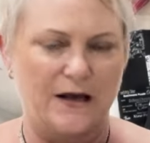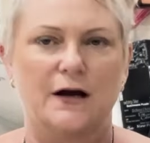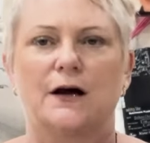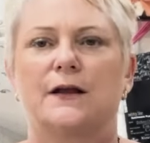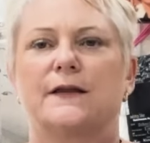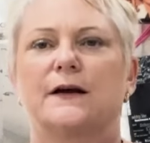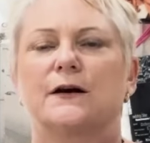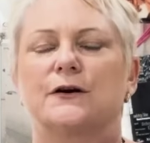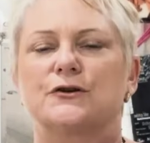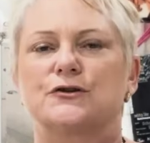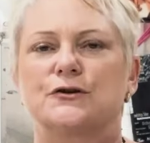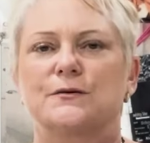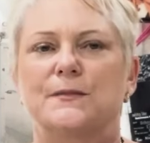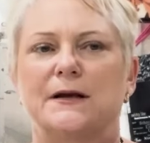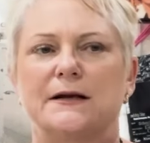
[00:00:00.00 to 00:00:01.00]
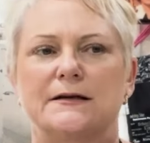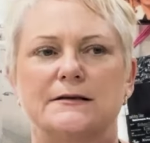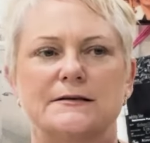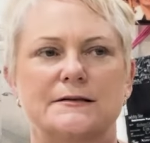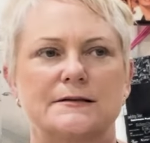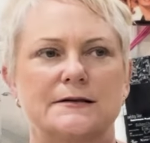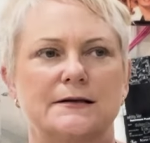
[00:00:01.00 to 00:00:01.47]
I think I got 2
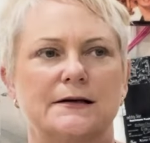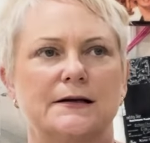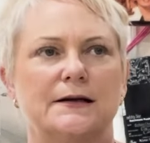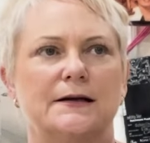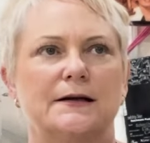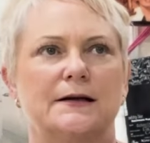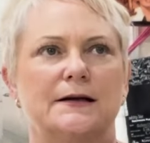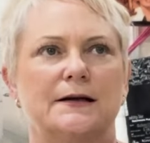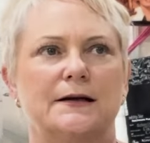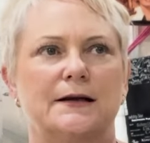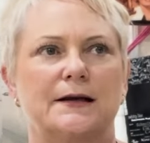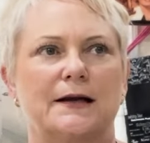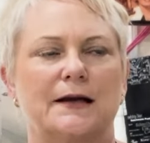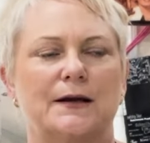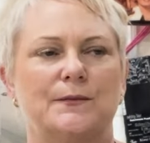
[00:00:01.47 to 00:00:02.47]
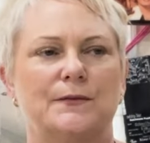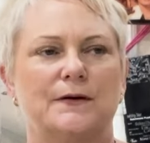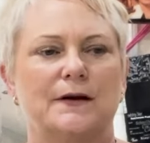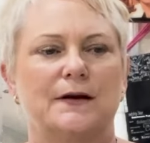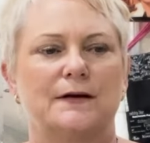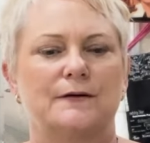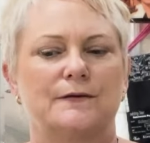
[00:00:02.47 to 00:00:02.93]
meters. And it came
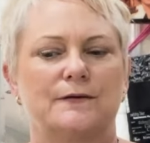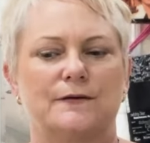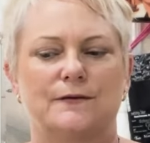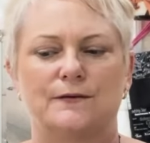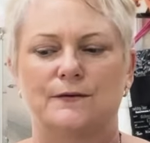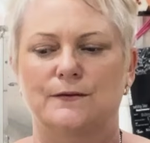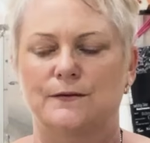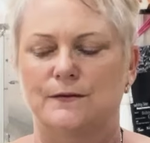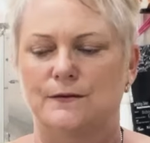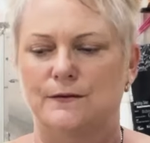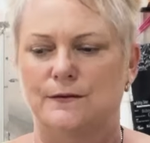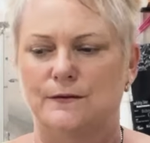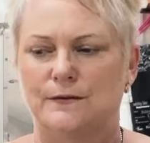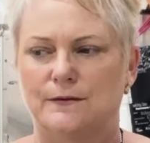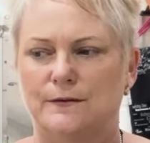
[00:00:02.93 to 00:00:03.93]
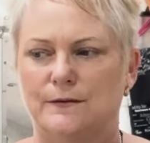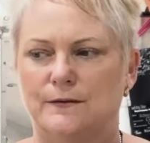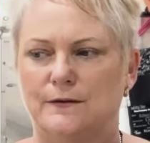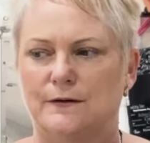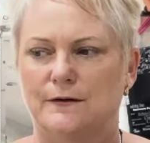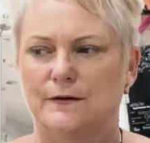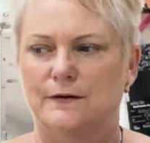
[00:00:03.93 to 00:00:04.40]
down to,
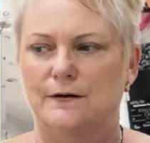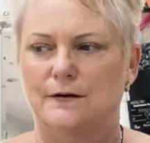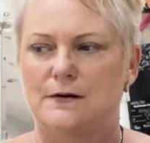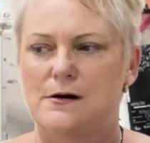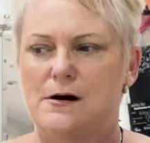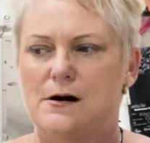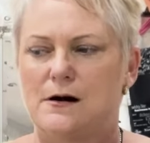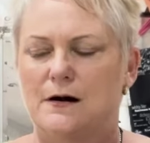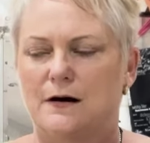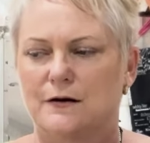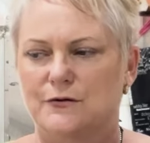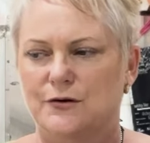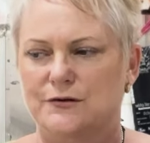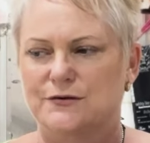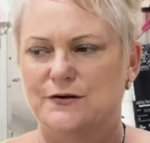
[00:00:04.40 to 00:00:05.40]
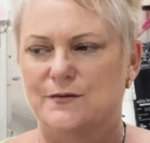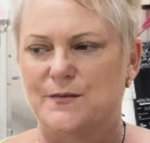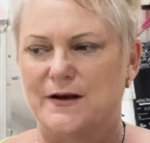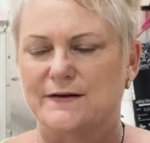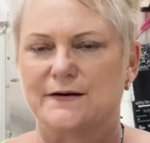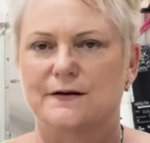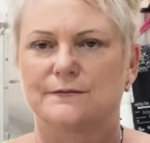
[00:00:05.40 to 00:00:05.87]
I'll quick do the
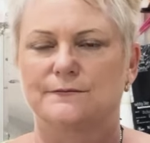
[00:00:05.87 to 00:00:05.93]
math.